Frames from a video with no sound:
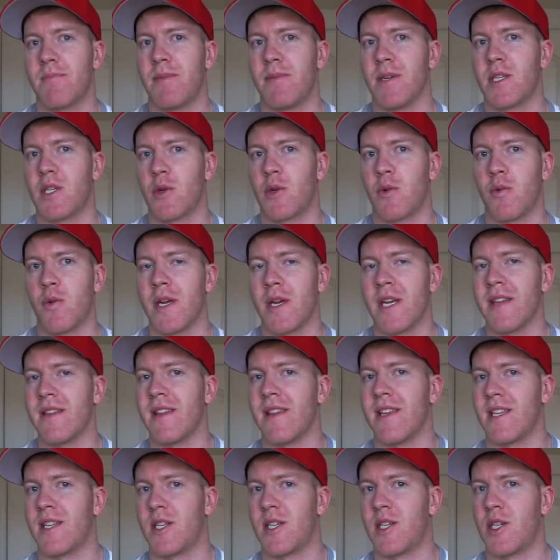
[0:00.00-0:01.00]
between
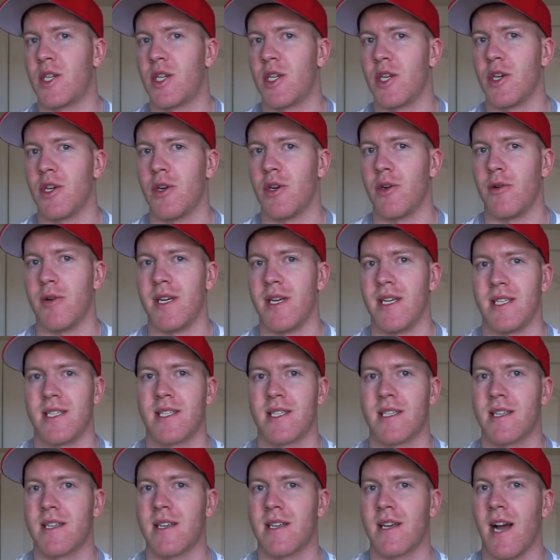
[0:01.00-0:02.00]
the two
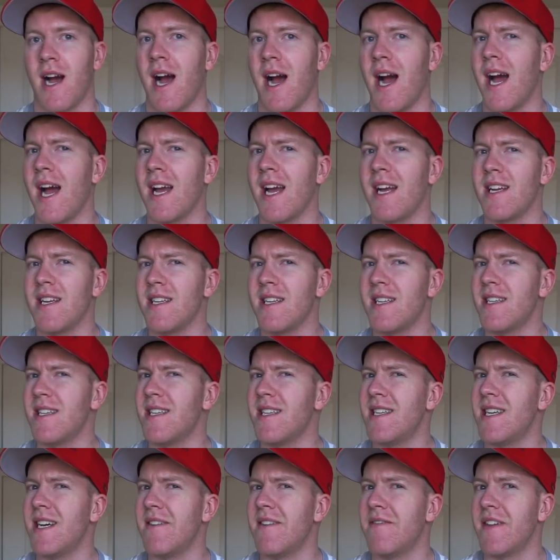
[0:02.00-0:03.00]
is
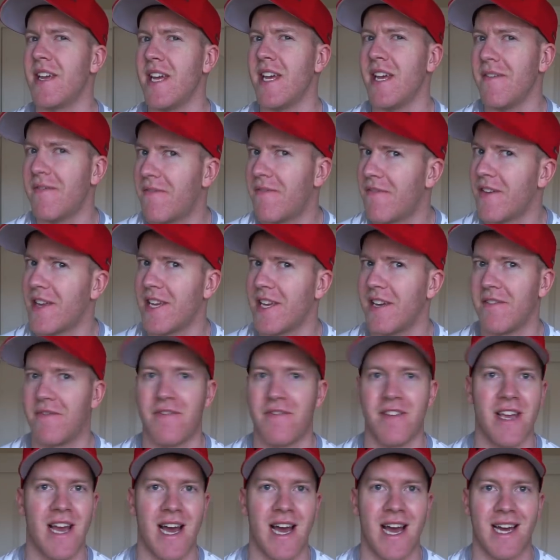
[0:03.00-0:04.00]
kind of iffy
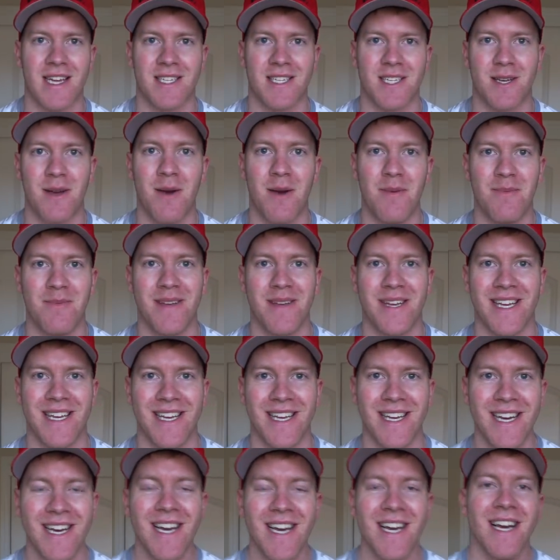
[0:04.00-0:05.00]
if you ask
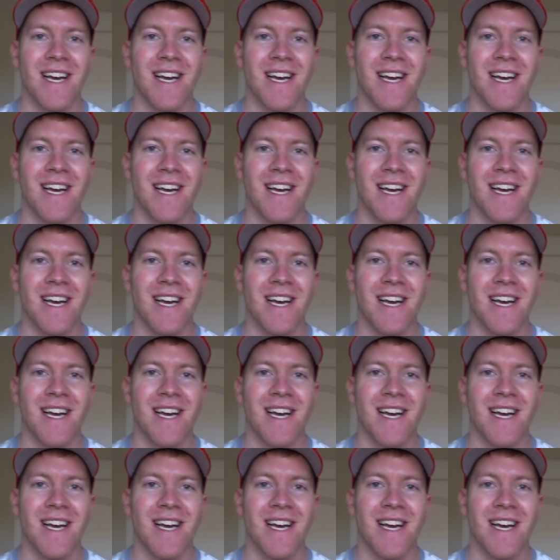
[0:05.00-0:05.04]
me.